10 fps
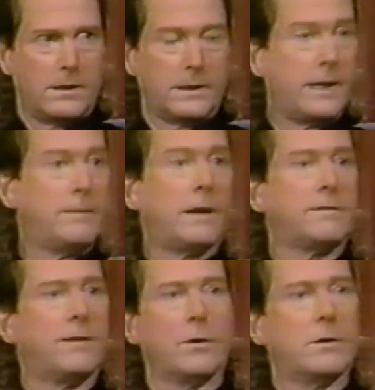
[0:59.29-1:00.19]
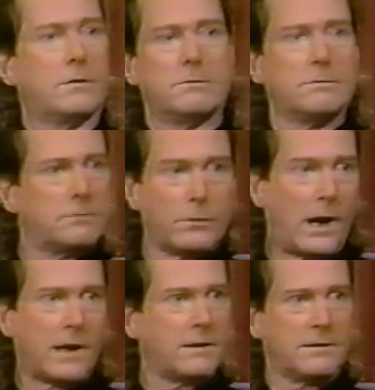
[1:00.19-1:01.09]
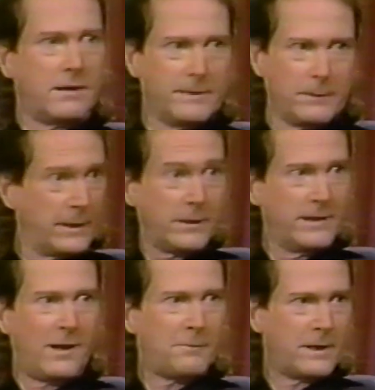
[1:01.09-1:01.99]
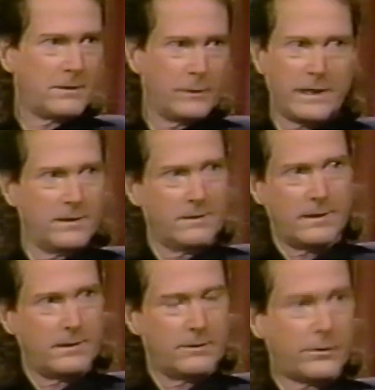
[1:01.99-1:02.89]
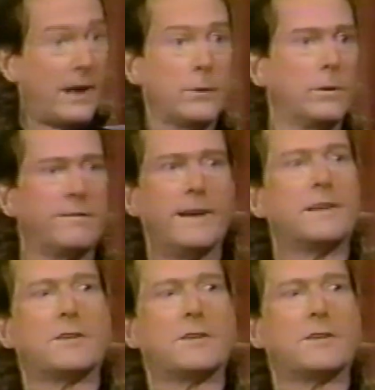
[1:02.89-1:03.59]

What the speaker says: it came out folk rock. I mean, we couldn't help it. We didn't try to invent